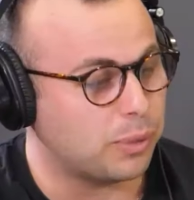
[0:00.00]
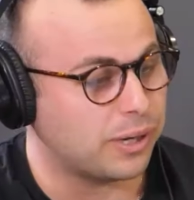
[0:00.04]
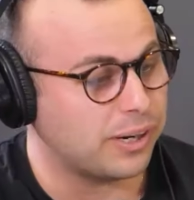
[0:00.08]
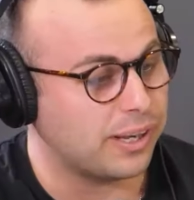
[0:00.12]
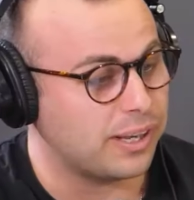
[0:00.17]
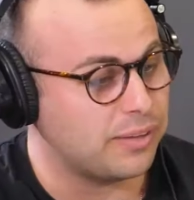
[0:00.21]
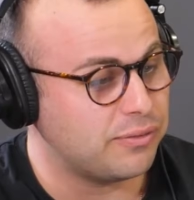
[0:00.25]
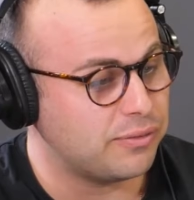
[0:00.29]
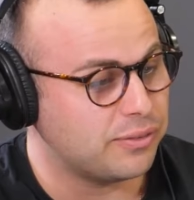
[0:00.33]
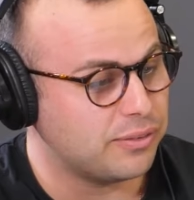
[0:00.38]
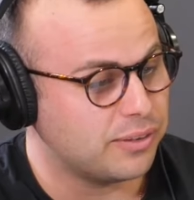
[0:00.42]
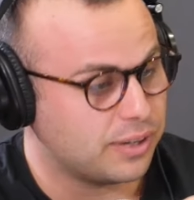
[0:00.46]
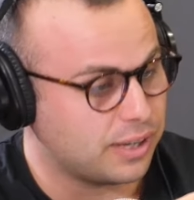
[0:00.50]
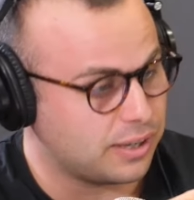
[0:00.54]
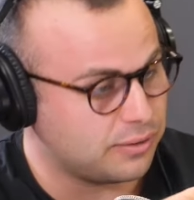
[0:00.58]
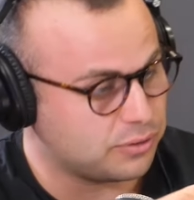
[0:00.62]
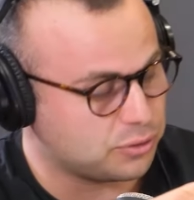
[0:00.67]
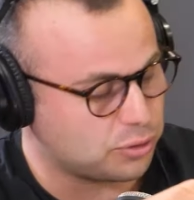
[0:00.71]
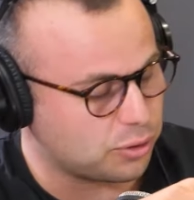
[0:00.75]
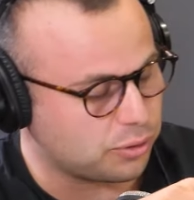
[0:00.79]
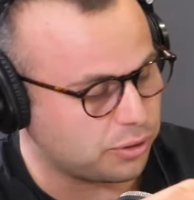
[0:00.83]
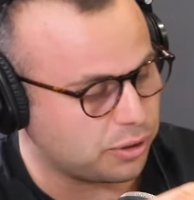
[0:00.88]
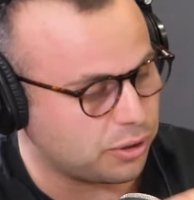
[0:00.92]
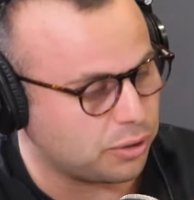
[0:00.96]
But even, if,
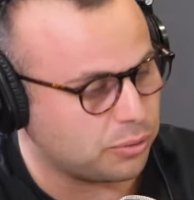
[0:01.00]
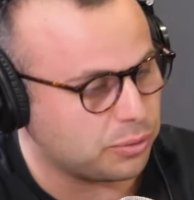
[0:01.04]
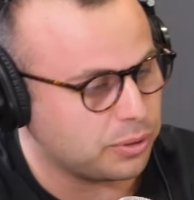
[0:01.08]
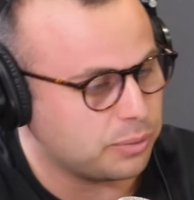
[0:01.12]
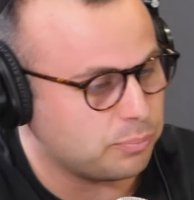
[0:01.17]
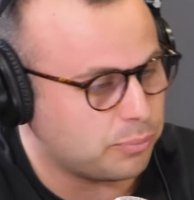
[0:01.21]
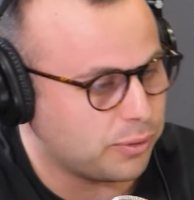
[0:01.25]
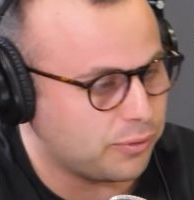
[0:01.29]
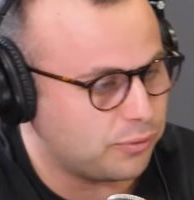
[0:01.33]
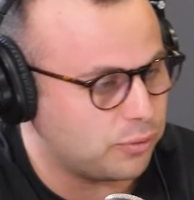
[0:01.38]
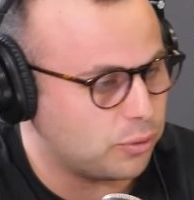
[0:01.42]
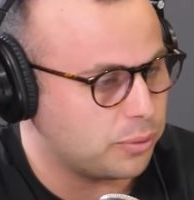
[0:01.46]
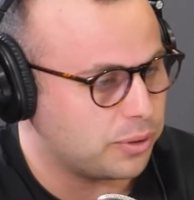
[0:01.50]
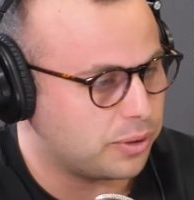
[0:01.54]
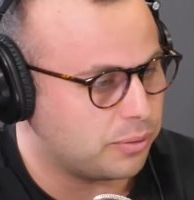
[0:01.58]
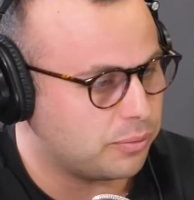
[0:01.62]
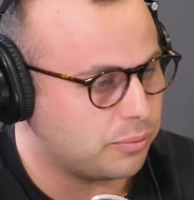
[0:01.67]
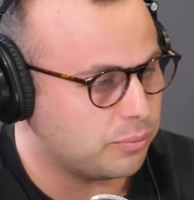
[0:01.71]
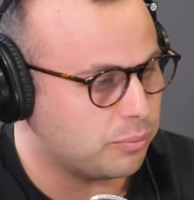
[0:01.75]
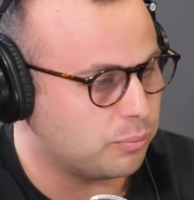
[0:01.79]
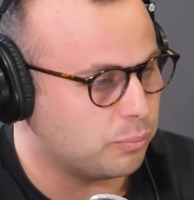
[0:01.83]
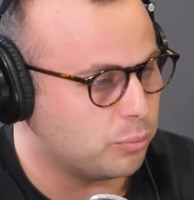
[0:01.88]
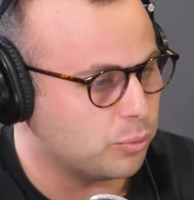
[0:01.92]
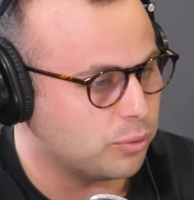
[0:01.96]
sorry, before we
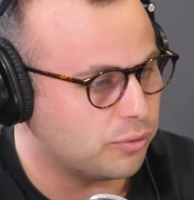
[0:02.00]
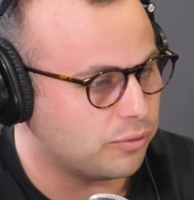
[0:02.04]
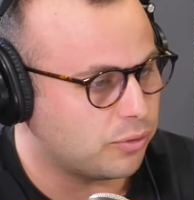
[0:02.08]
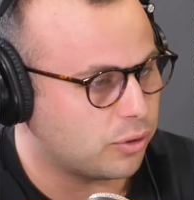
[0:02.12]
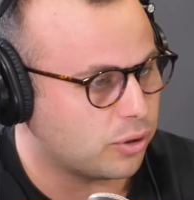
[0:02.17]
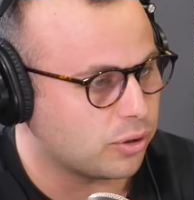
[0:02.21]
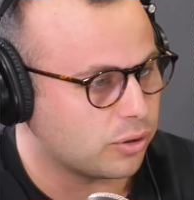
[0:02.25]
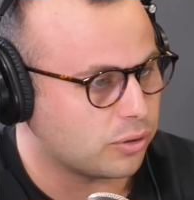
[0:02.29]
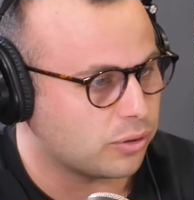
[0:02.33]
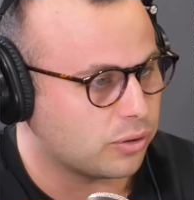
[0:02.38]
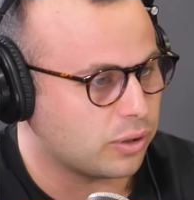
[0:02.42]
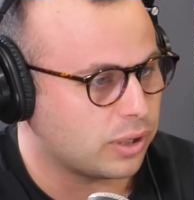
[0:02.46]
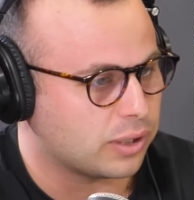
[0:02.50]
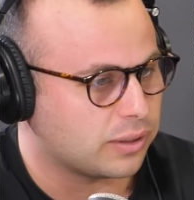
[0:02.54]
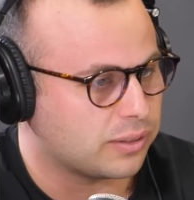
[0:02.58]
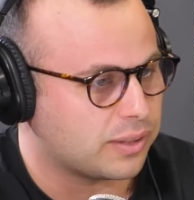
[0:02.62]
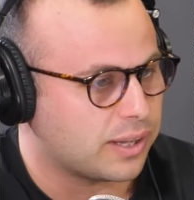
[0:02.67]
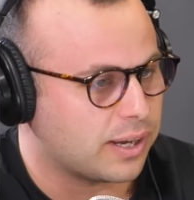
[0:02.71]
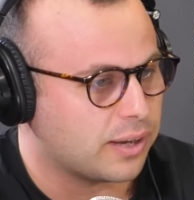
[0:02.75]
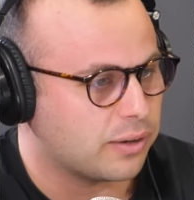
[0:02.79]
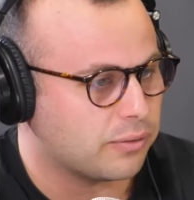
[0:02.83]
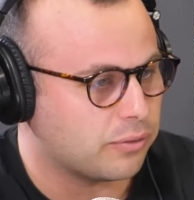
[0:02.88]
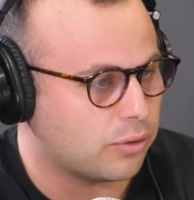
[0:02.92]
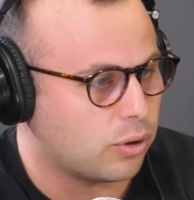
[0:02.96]
move on, like
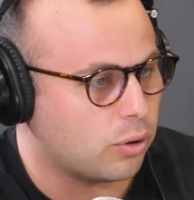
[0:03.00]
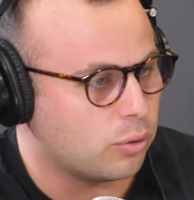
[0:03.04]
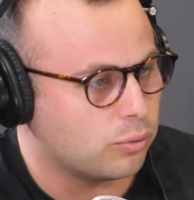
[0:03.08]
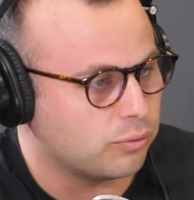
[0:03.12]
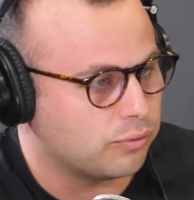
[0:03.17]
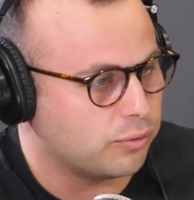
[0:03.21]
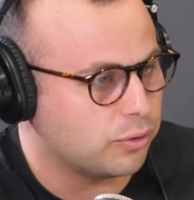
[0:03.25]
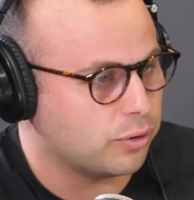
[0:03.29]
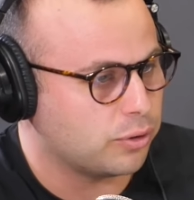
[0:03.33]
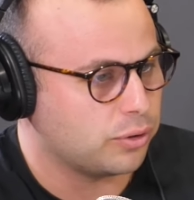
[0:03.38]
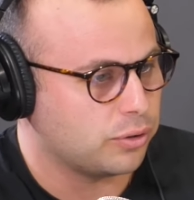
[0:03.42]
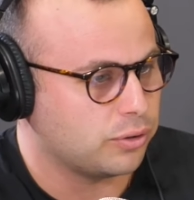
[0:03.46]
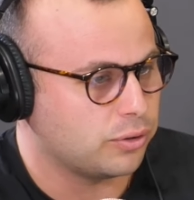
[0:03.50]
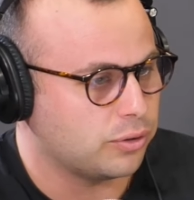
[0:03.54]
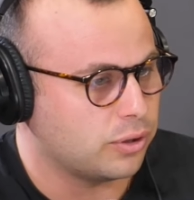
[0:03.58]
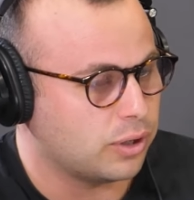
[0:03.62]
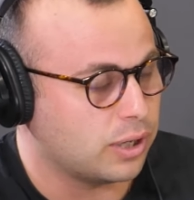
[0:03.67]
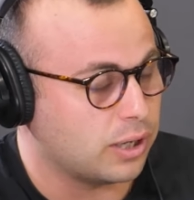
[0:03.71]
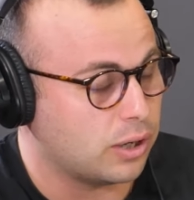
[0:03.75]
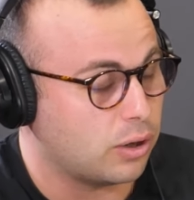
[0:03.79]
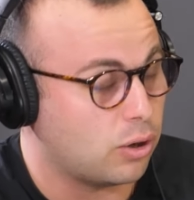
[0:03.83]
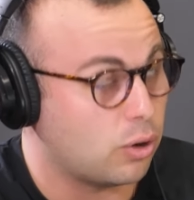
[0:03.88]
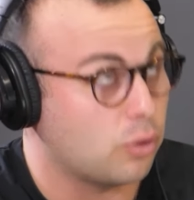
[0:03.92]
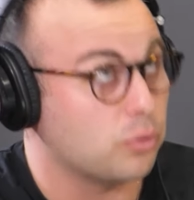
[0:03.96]
that whole verti-
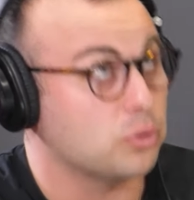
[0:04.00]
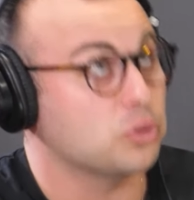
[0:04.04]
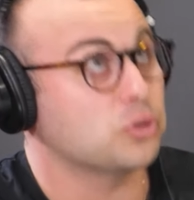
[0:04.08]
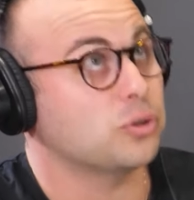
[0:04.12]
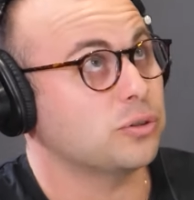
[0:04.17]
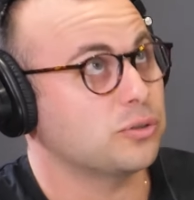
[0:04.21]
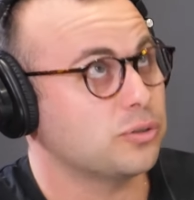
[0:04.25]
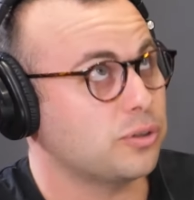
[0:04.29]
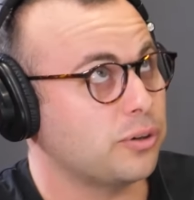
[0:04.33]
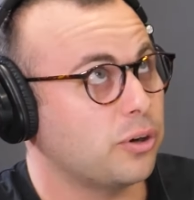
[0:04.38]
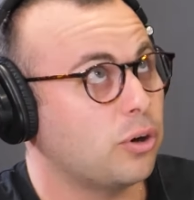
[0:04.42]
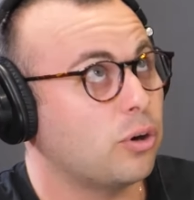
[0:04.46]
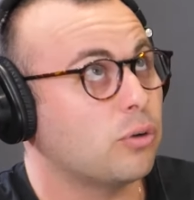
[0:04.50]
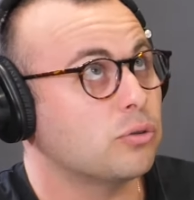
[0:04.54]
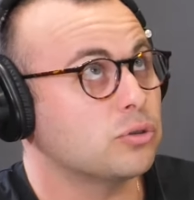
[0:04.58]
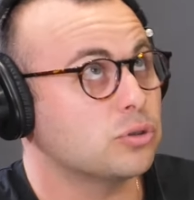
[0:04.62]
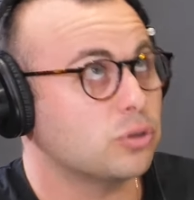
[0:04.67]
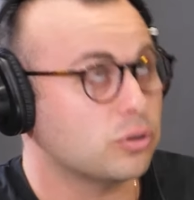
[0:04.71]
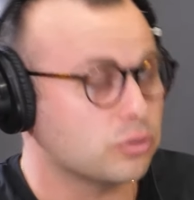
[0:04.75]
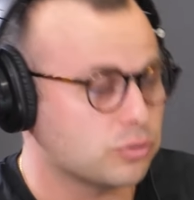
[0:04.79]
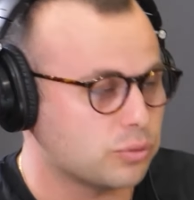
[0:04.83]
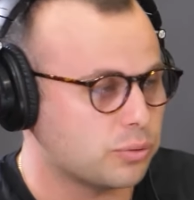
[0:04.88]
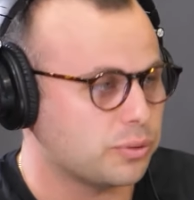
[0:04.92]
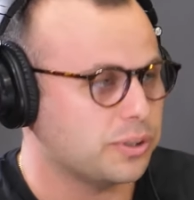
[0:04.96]
uh, horizontal, sorry,
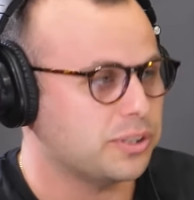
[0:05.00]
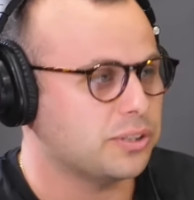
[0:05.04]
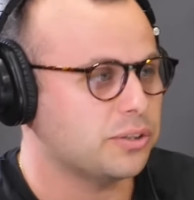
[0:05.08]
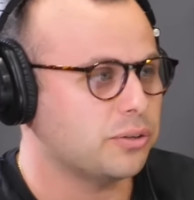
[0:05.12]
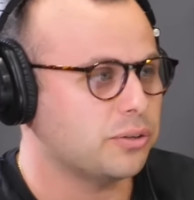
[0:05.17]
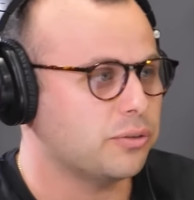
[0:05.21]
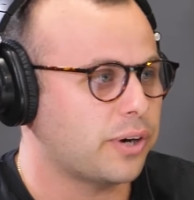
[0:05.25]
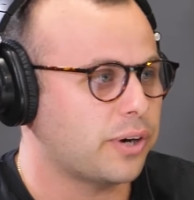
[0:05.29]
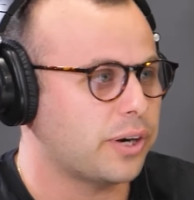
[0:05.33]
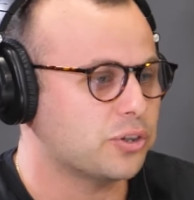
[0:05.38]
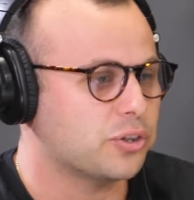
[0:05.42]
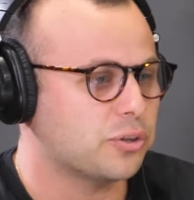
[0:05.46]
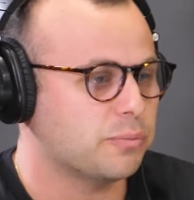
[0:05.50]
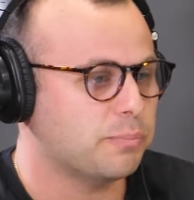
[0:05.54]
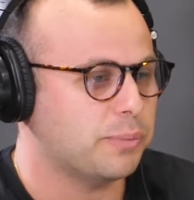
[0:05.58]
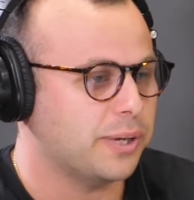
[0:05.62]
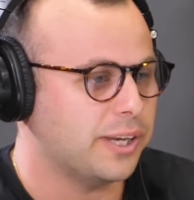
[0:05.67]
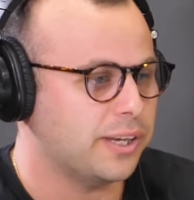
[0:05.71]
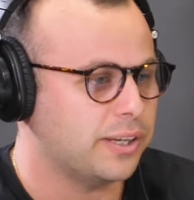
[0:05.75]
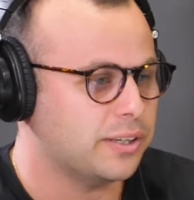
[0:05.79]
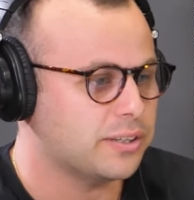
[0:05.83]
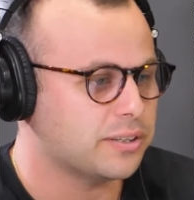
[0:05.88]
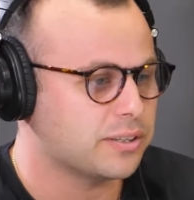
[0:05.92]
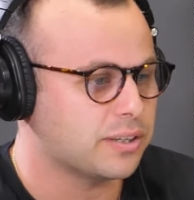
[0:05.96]
horizontal integration
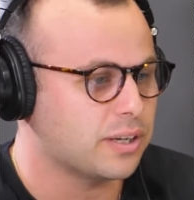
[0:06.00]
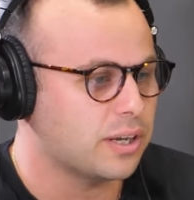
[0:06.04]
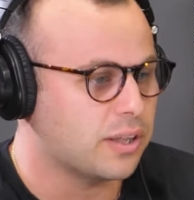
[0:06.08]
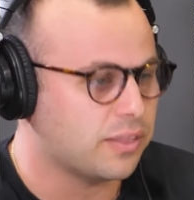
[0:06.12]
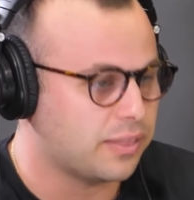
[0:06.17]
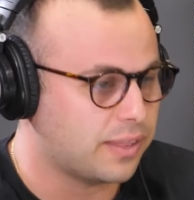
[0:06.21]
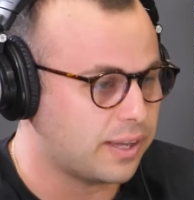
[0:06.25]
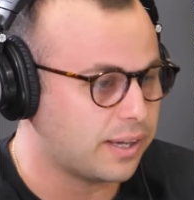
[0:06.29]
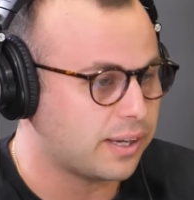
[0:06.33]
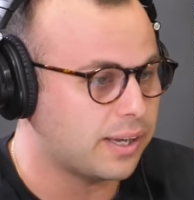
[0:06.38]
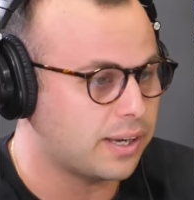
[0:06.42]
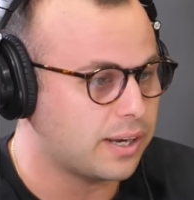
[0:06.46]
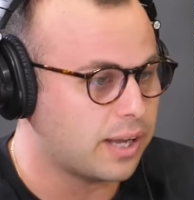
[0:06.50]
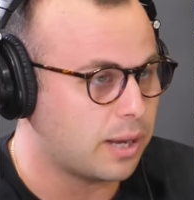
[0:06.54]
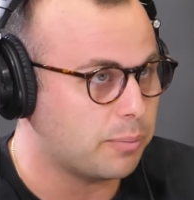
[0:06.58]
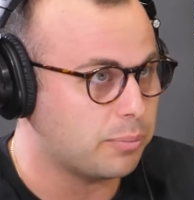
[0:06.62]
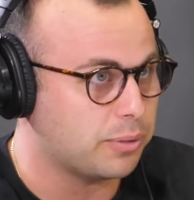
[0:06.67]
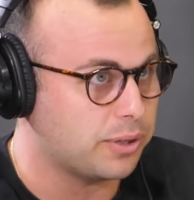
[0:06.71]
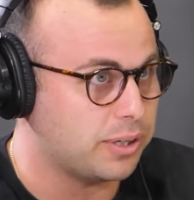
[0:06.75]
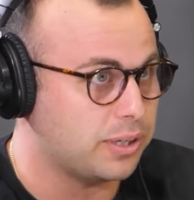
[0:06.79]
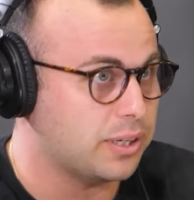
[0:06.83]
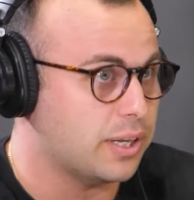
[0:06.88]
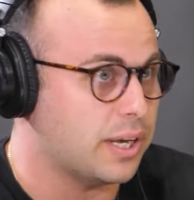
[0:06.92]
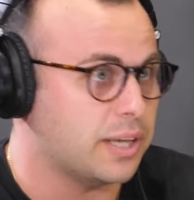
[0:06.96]
piece, that can
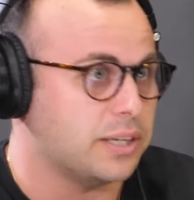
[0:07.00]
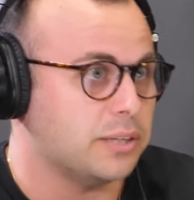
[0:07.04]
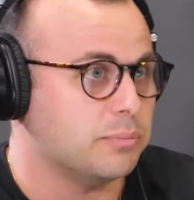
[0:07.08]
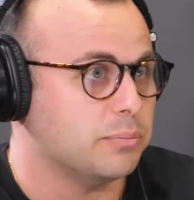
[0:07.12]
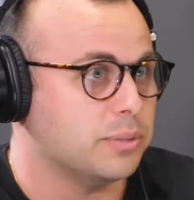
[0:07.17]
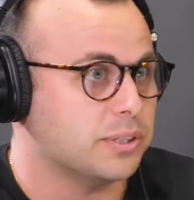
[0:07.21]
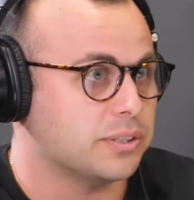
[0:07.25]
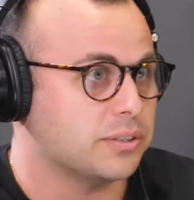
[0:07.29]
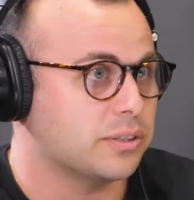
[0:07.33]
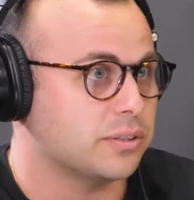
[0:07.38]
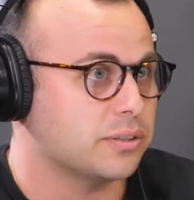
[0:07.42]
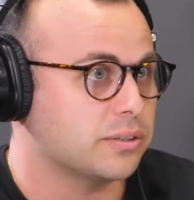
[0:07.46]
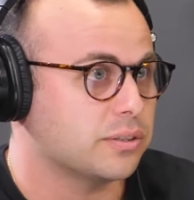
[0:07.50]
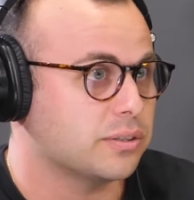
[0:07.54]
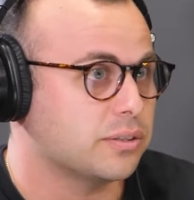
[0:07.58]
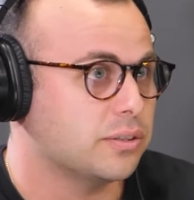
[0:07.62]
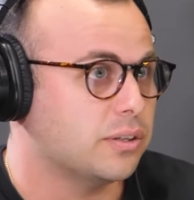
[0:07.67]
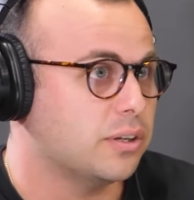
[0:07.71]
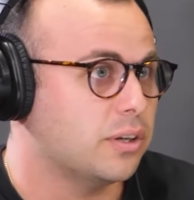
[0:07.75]
happen in any business.